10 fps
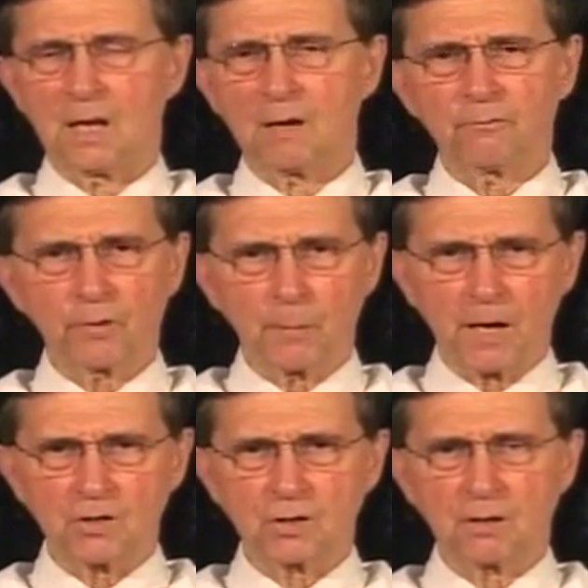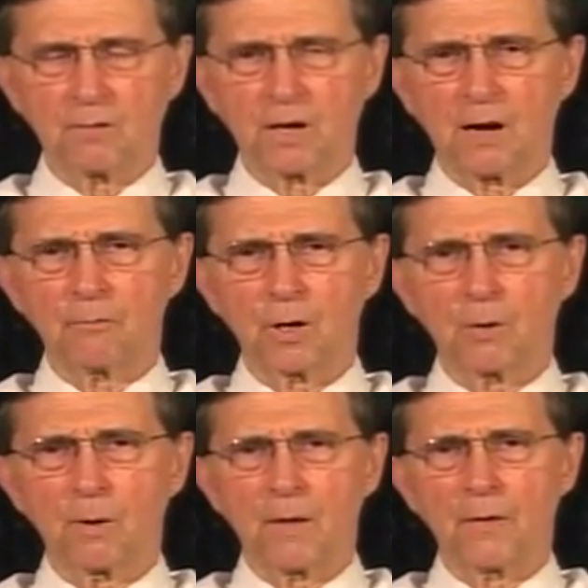inflammation of the
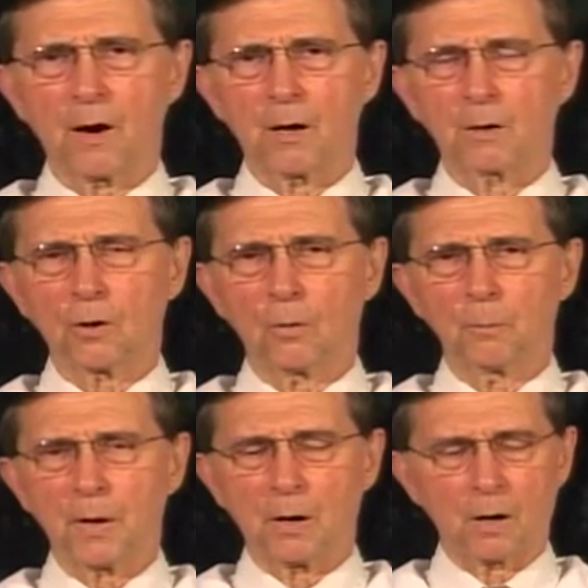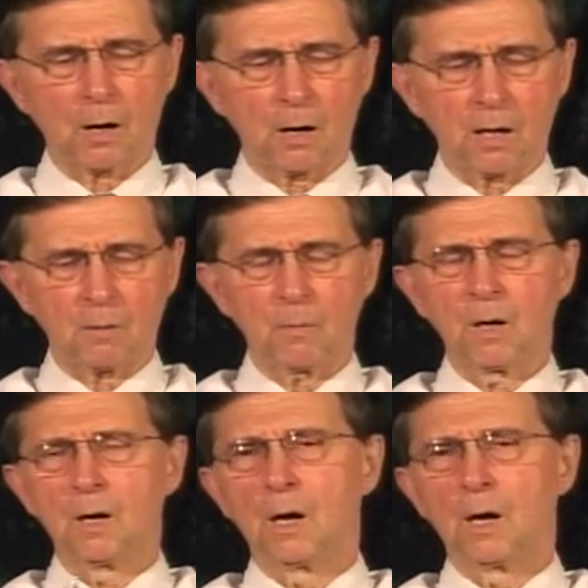covering around the heart called pericardium,